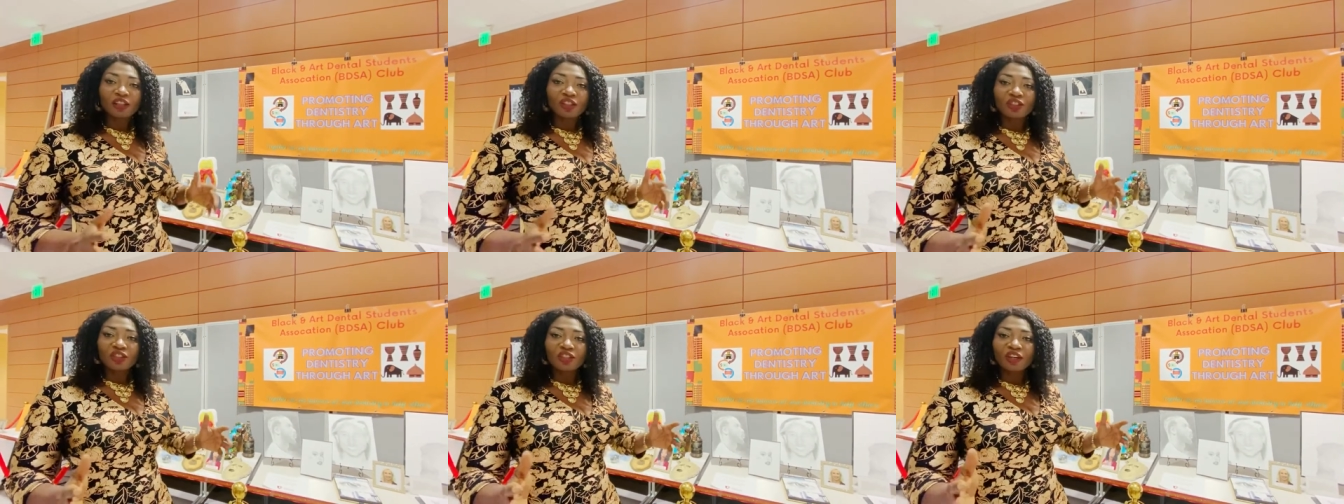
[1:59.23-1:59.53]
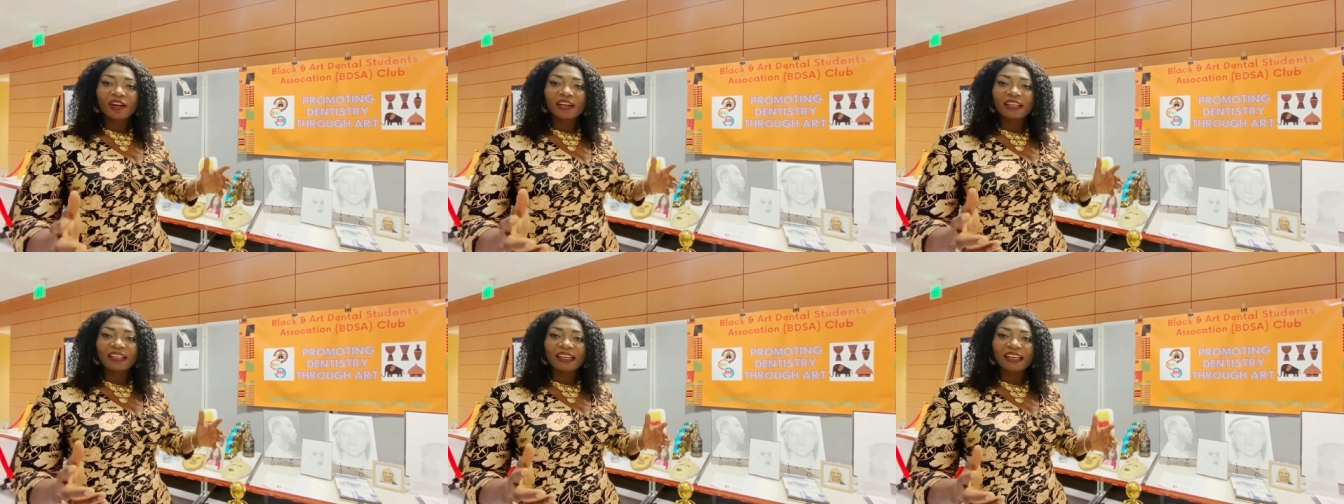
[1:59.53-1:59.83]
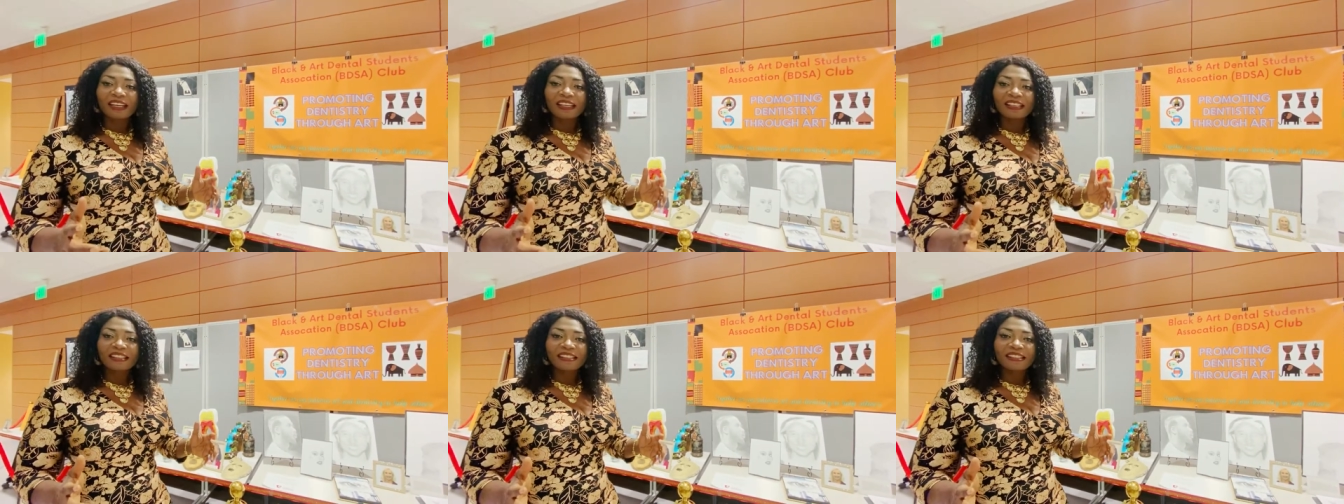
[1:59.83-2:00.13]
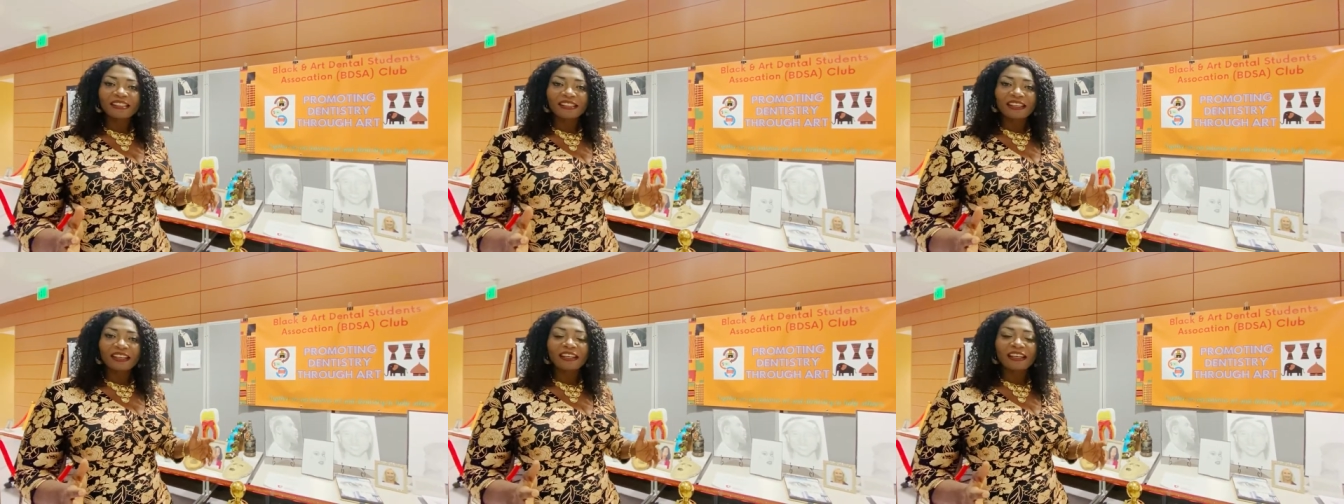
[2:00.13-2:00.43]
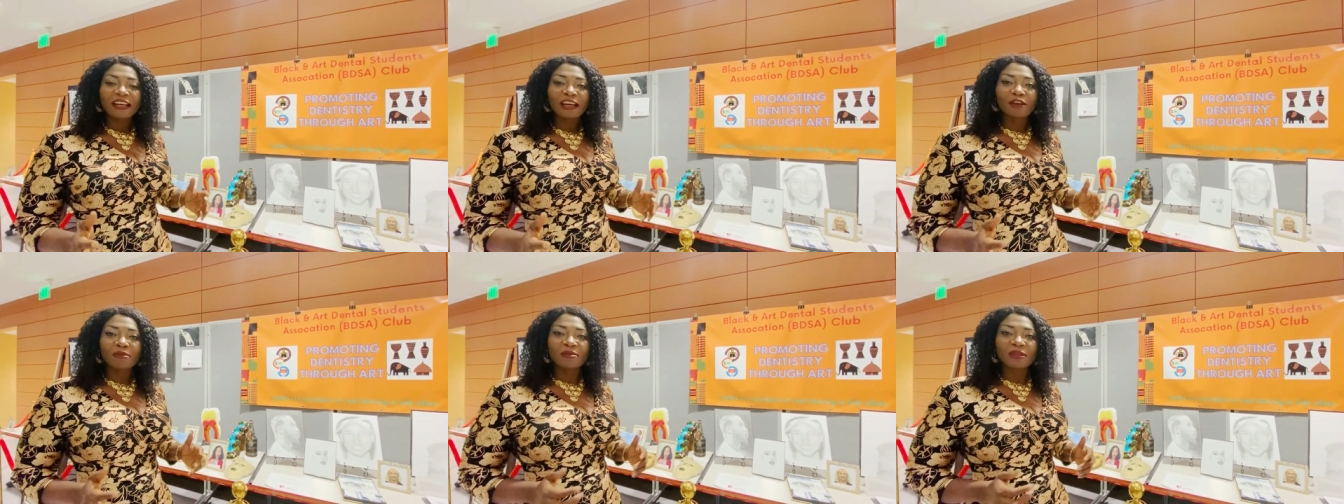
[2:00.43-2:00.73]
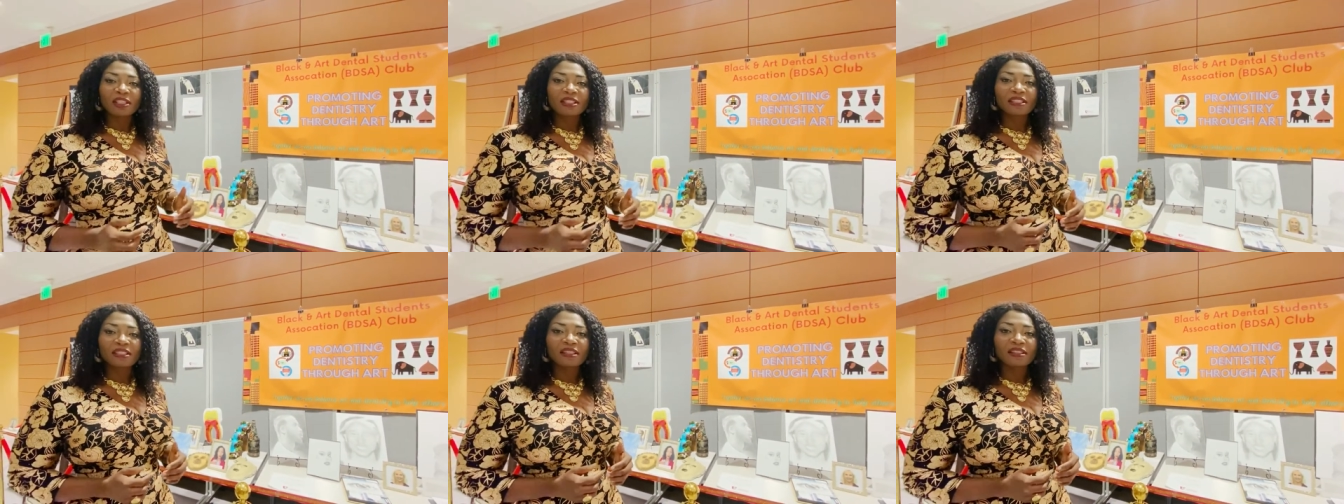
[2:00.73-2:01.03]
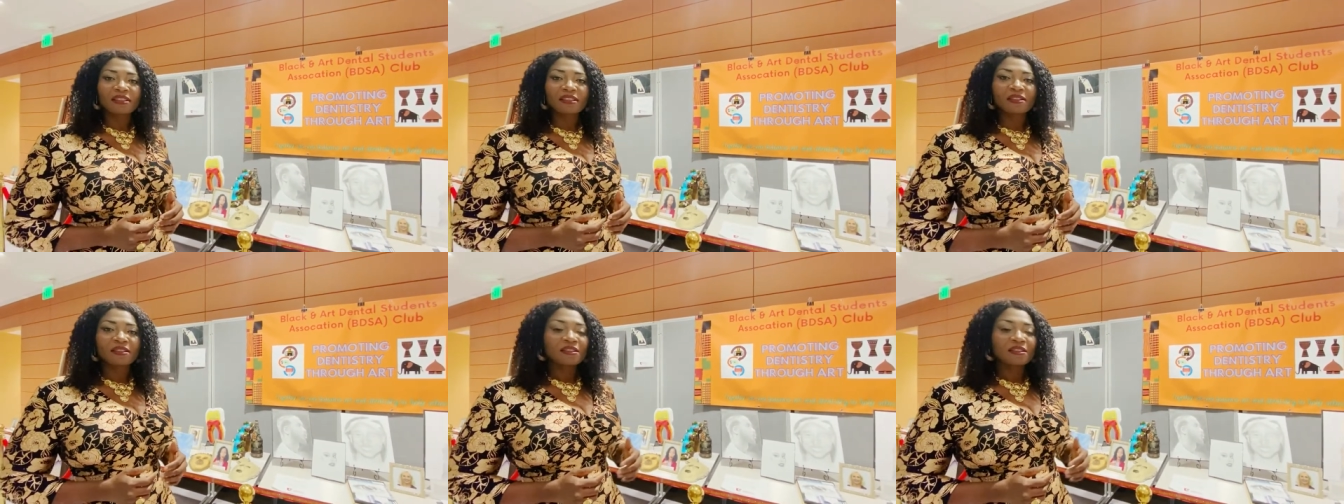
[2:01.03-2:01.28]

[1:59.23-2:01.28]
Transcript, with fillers: Join us in our mission.